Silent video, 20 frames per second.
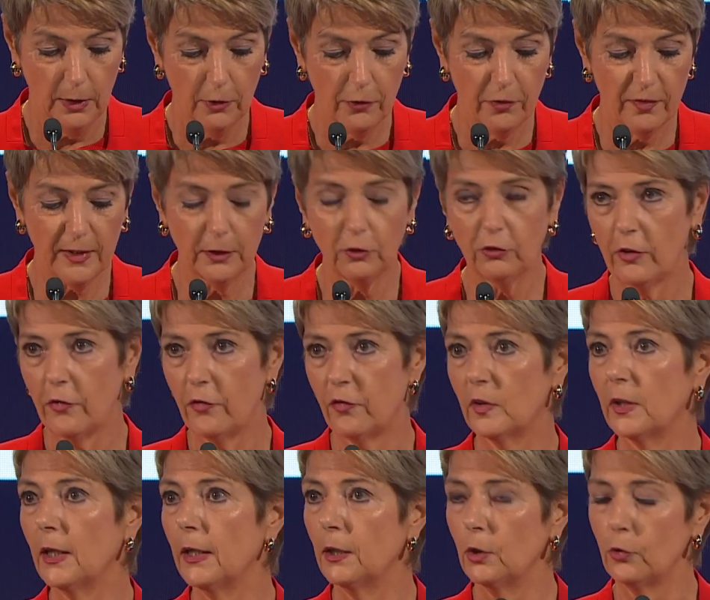such as
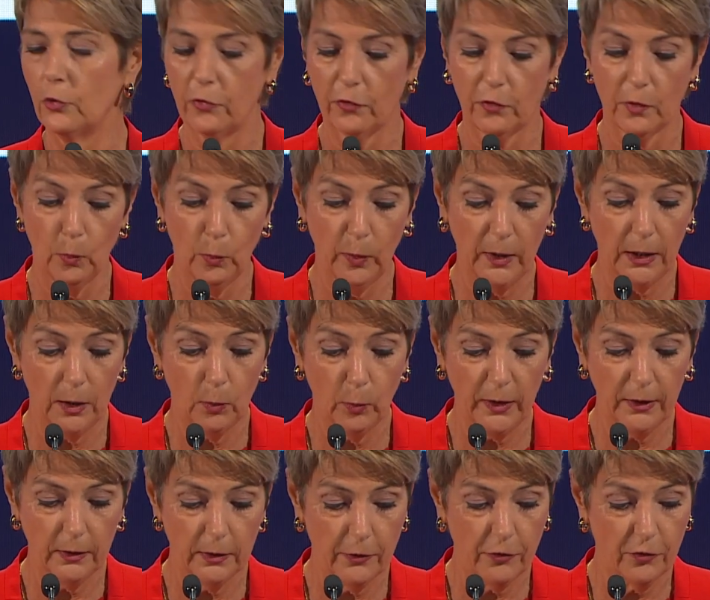those we
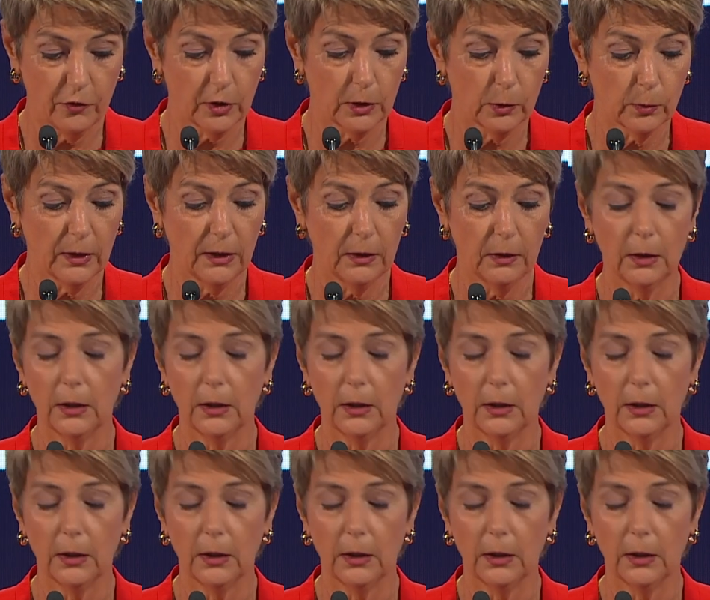witnessed during